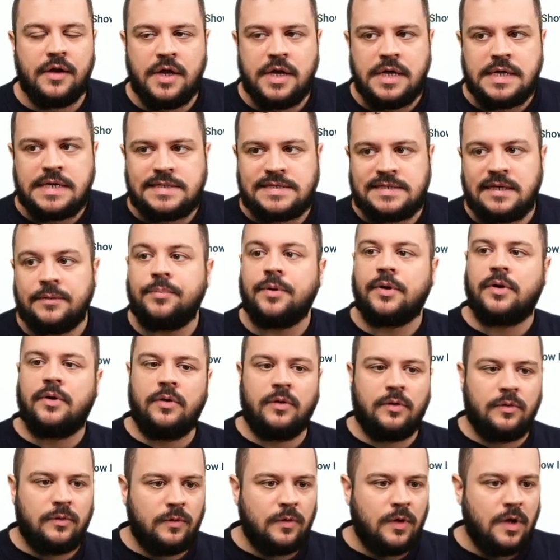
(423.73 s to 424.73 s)

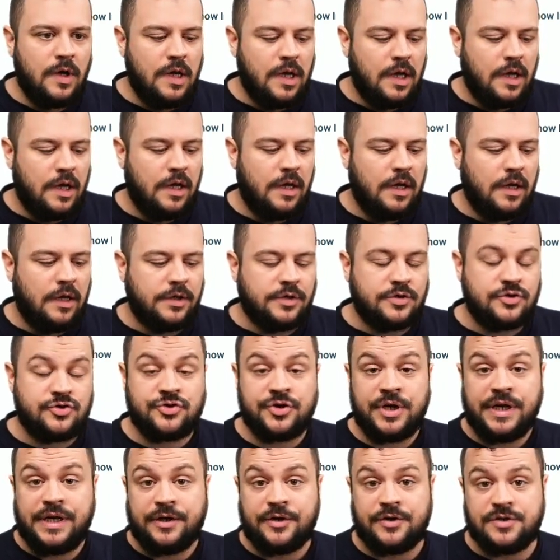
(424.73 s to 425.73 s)
typical
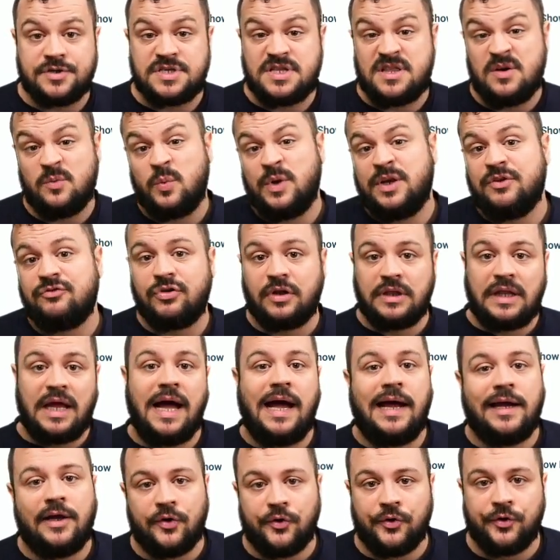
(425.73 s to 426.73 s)
trainers that we
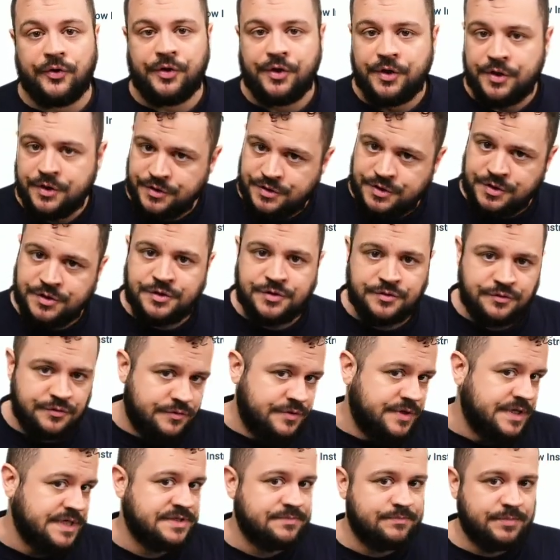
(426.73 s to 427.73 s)
rely on to do
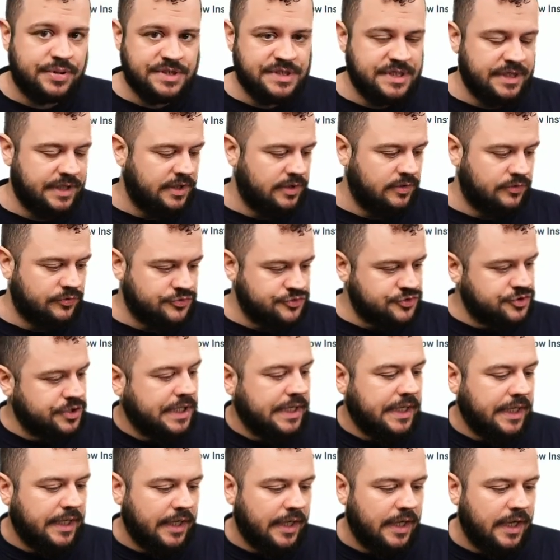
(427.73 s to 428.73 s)
this particular
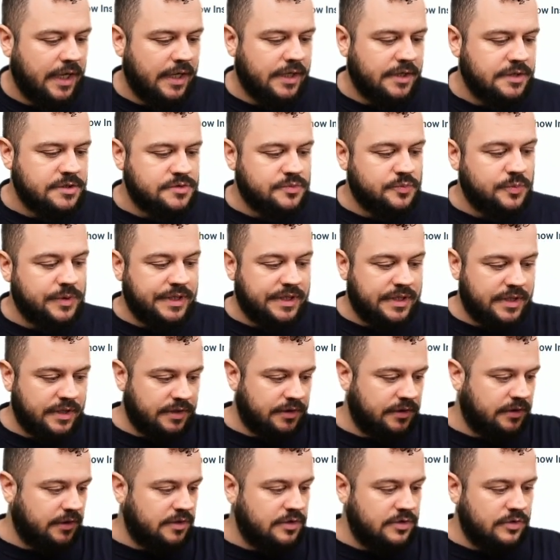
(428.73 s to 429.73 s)
training. And we
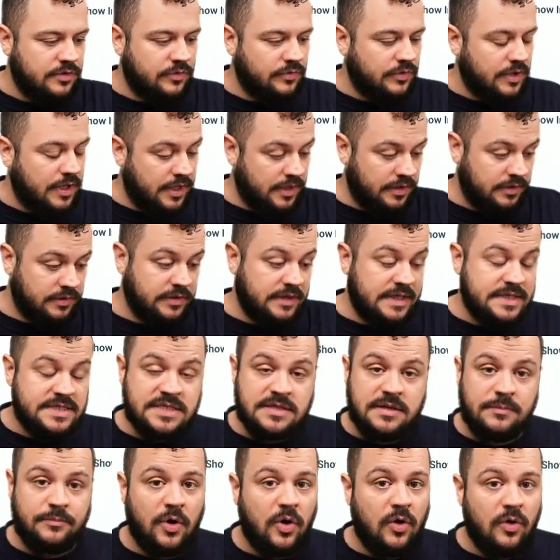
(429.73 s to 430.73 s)
can list
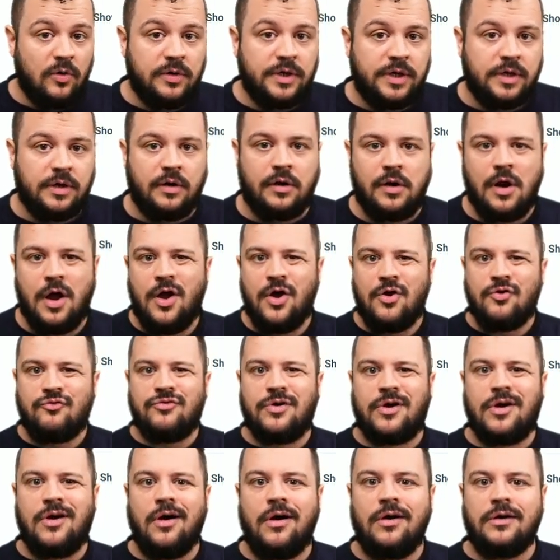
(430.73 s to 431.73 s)
them all here,
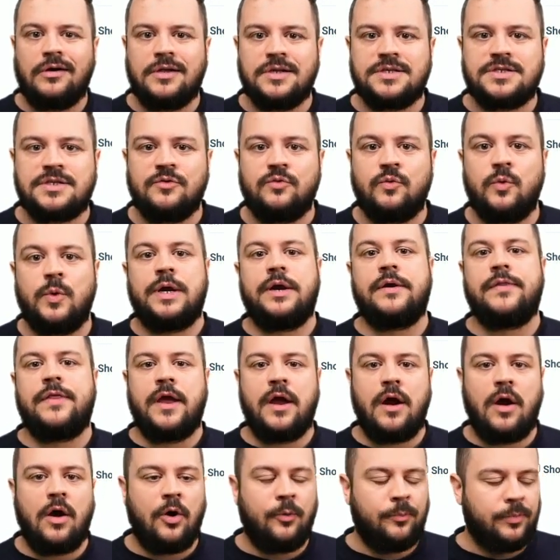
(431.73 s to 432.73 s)
regardless of where they
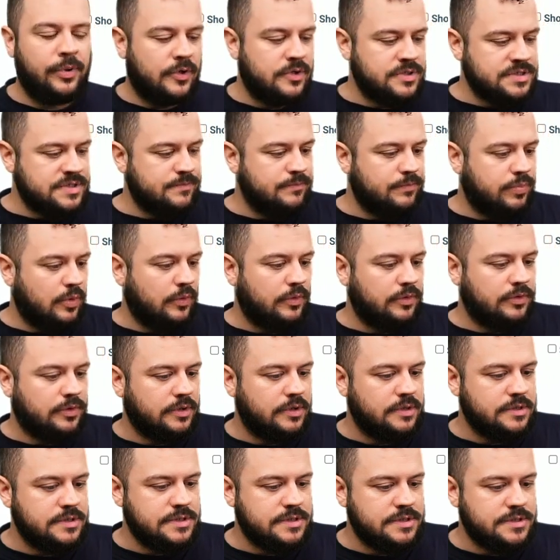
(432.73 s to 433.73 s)
are, because
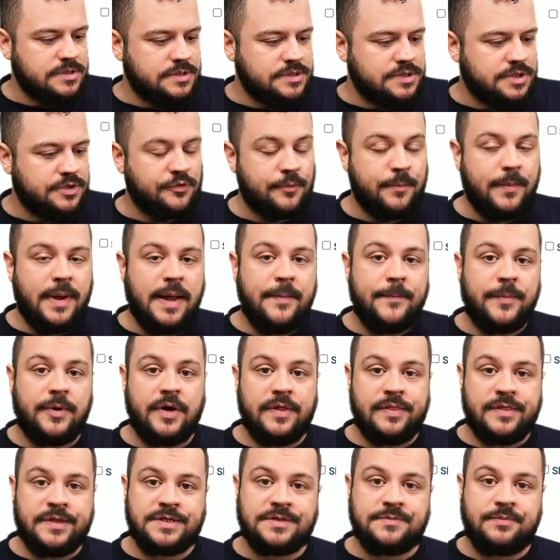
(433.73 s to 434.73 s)
important to remember
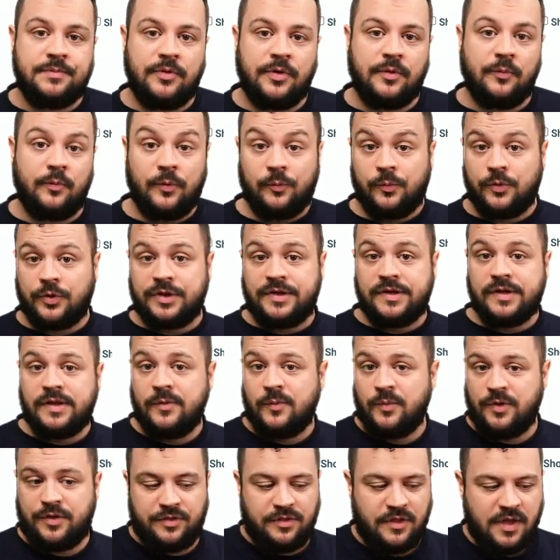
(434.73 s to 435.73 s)
at this point, when we're dealing
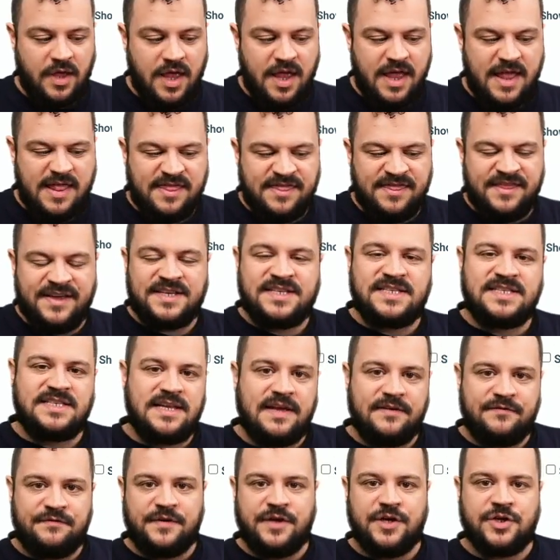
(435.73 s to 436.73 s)
with this
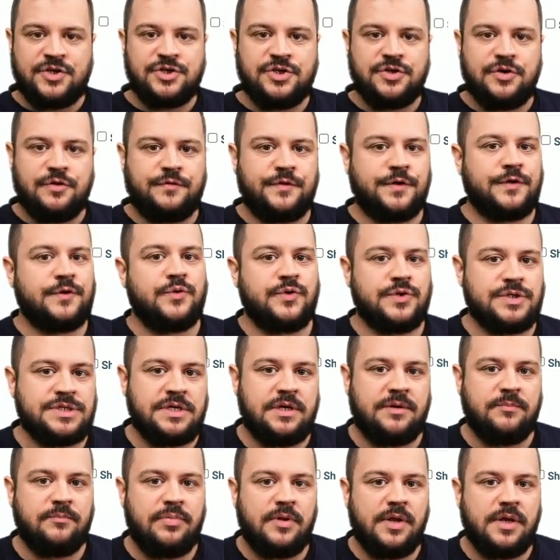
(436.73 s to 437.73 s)
definition of our course
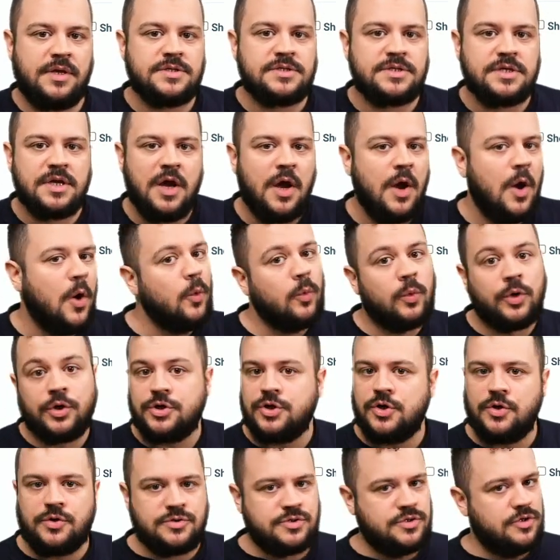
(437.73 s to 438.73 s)
templates, we're
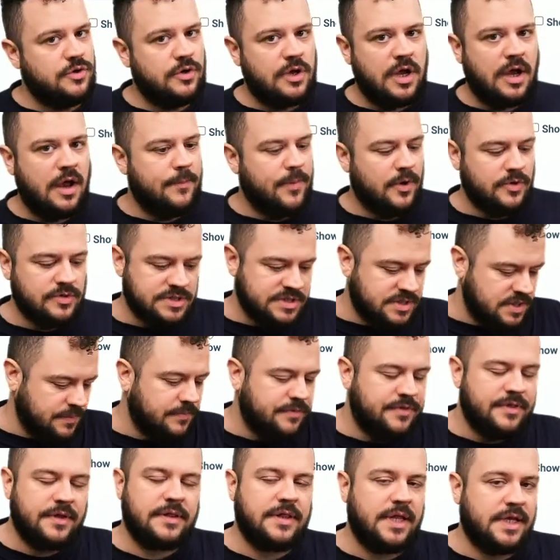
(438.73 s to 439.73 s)
not talking about
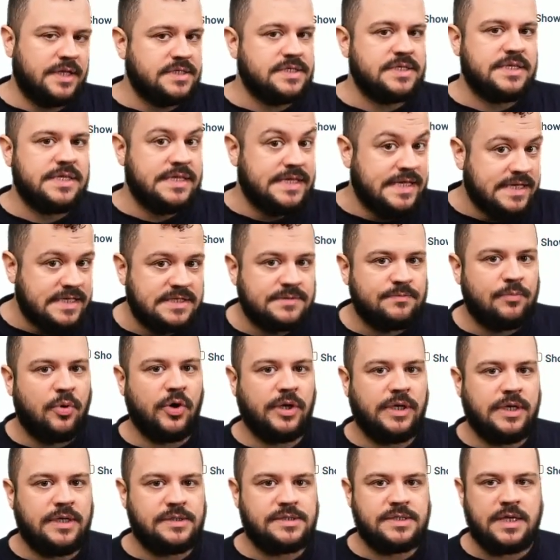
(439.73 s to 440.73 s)
something that's this
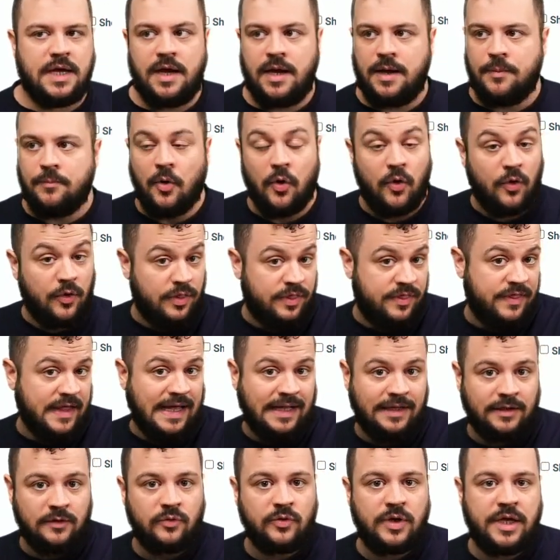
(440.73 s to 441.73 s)
point in time or
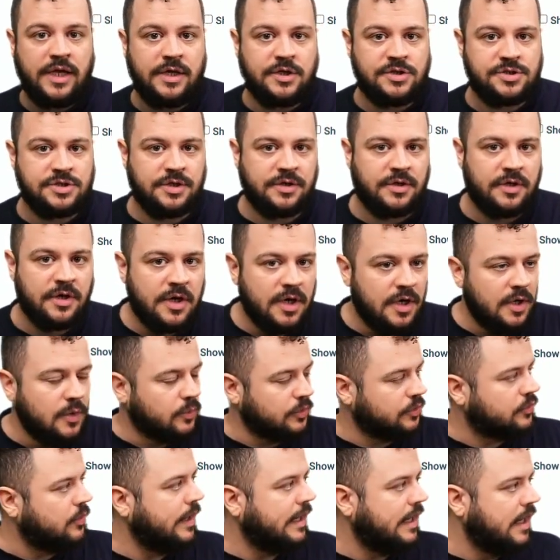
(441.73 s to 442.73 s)
that location. We're
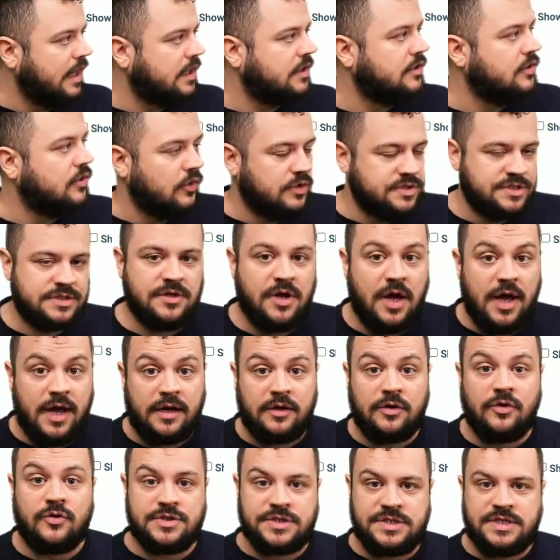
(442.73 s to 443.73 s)
quite
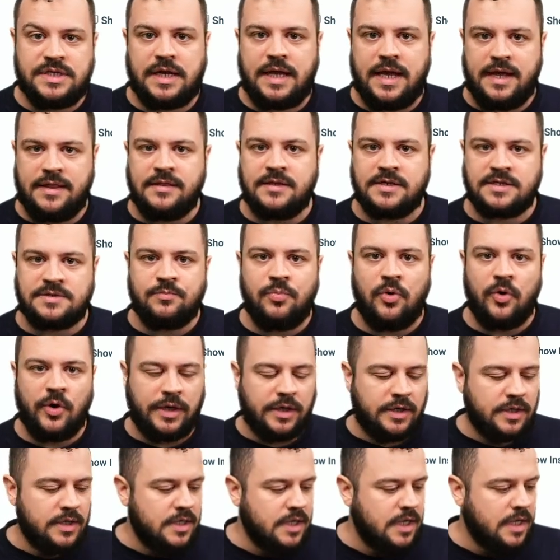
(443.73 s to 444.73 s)
agnostic at this point,
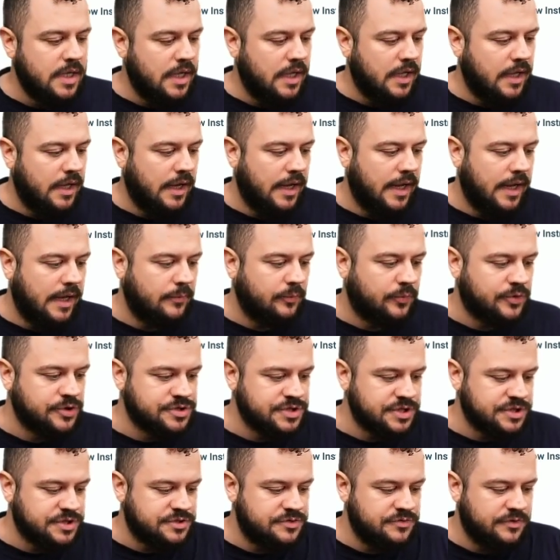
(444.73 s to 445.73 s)
and we're
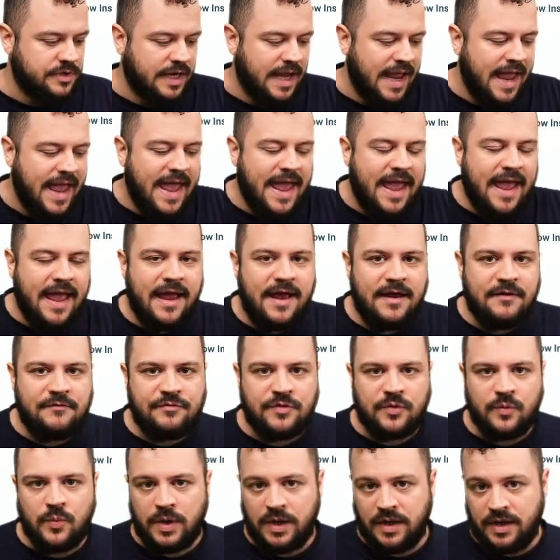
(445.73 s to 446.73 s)
just doing
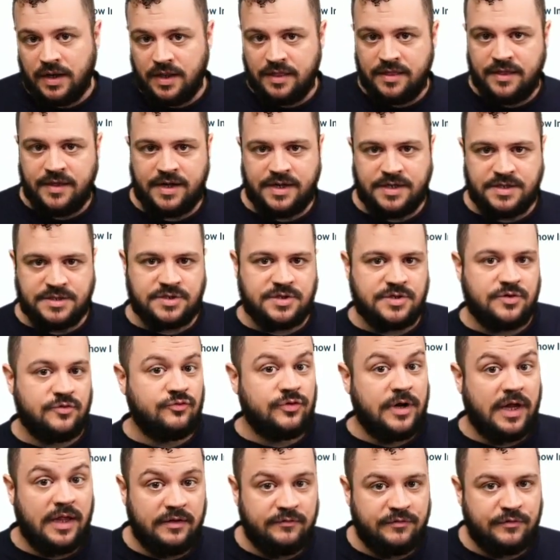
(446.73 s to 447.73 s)
everyone that is
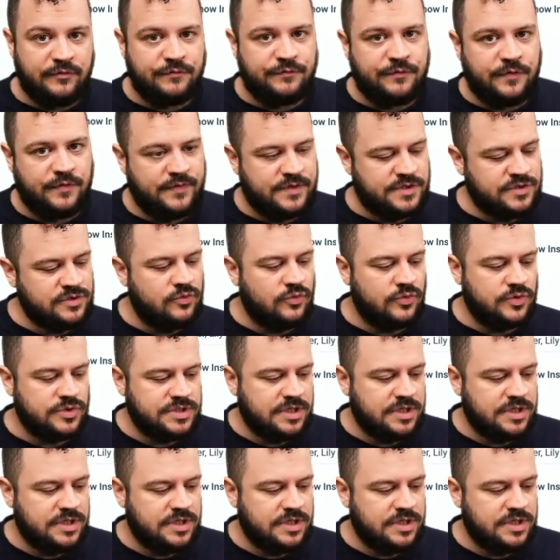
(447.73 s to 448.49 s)
relevant for this course can